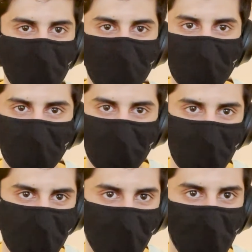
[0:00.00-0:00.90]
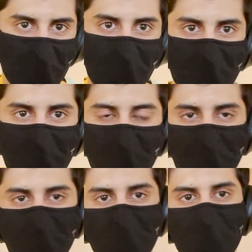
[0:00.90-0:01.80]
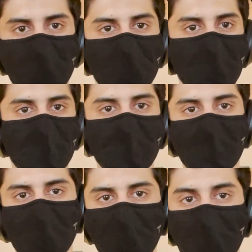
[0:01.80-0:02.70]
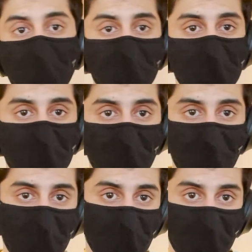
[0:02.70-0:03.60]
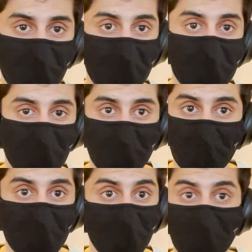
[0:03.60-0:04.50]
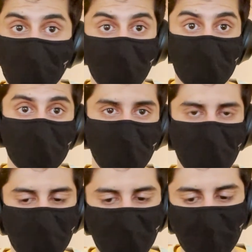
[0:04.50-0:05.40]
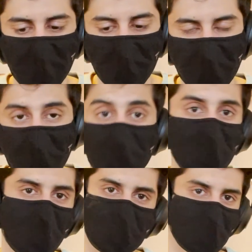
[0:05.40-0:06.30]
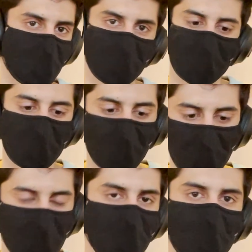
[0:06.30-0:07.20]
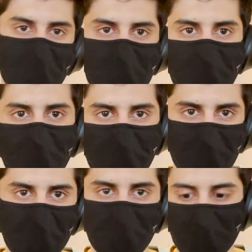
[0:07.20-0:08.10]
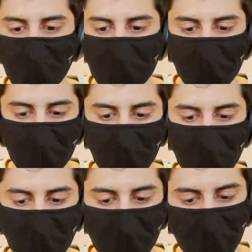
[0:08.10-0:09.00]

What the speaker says: a really high peak in the purchase of electric vehicle, I'm sure, but that hasn't gone through yet, so I think that will take some time.